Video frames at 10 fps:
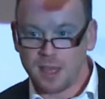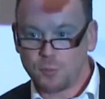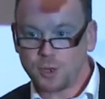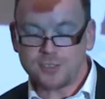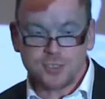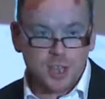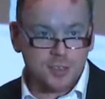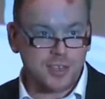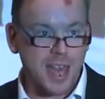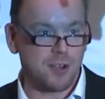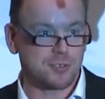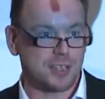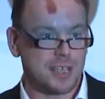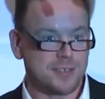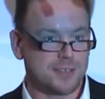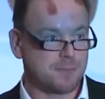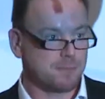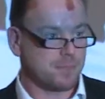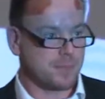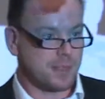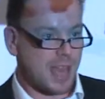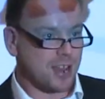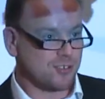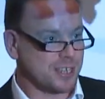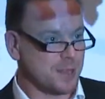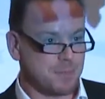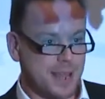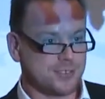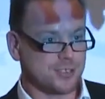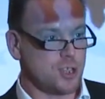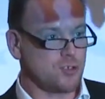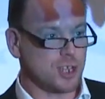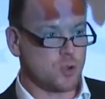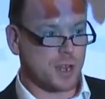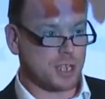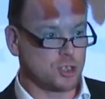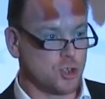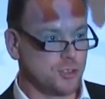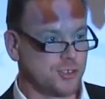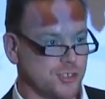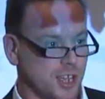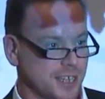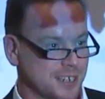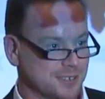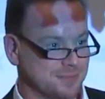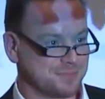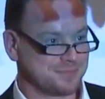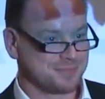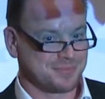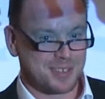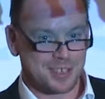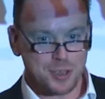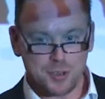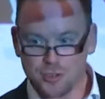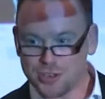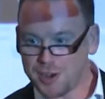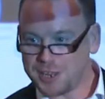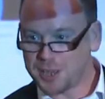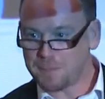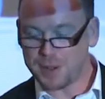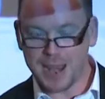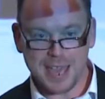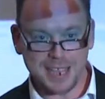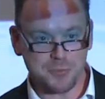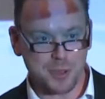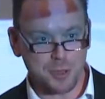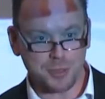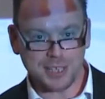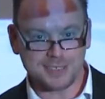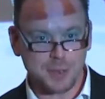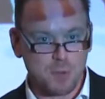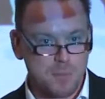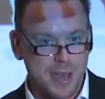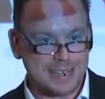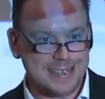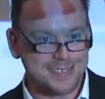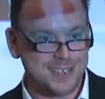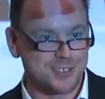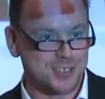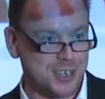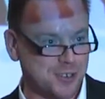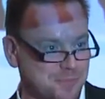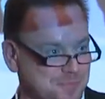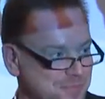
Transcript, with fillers: What it turns out is that actually complaints are usually quite a good sign. You usually only complain where you think someone might listen to you.